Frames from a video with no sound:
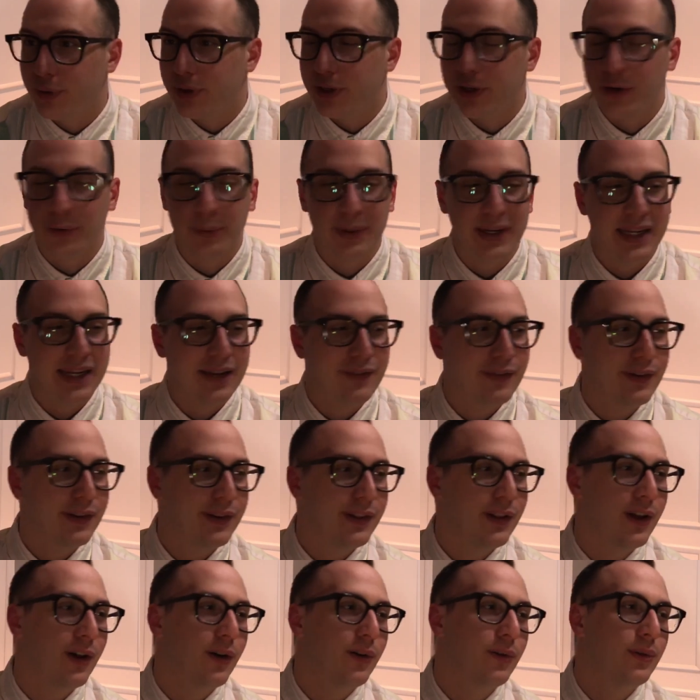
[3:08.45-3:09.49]
You know, even
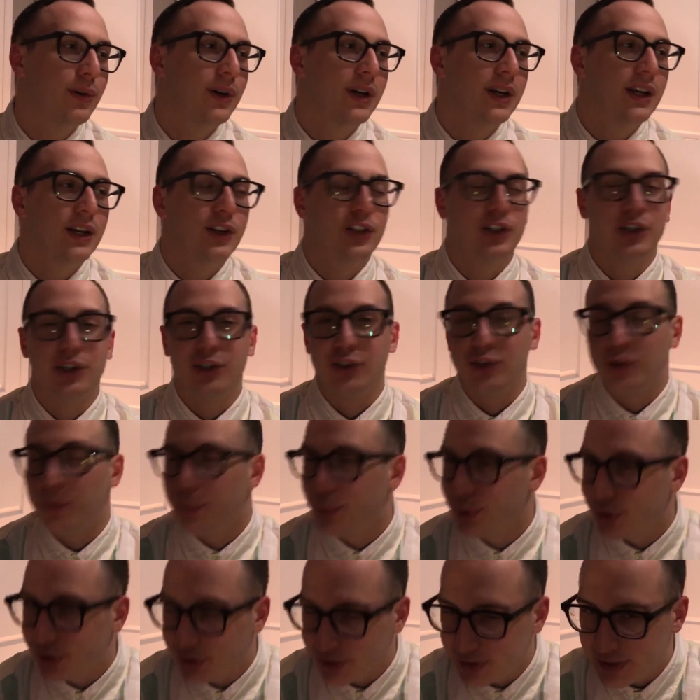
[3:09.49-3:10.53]
though she's
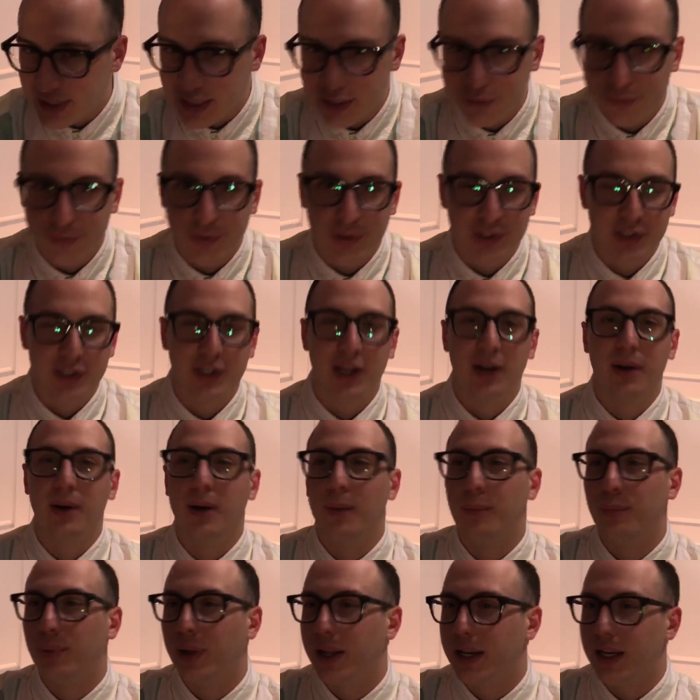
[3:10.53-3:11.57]
super successful and has done
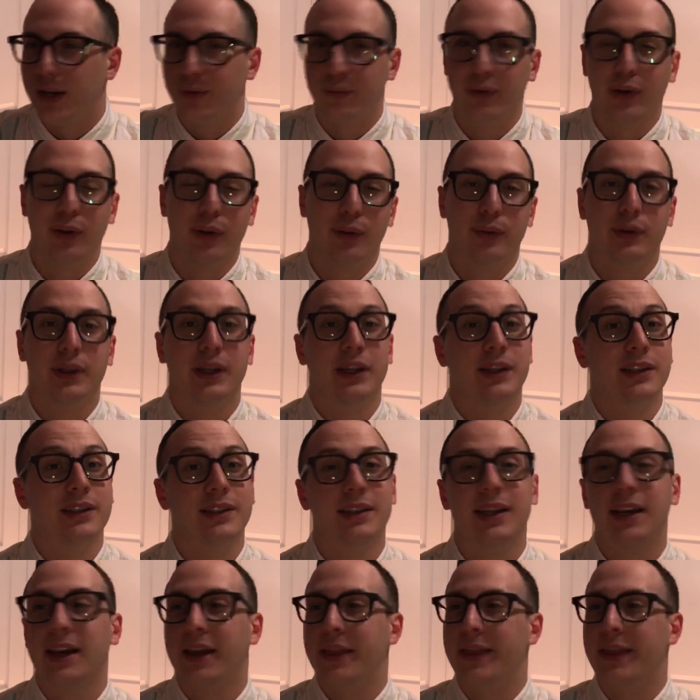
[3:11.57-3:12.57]
plenty of other things,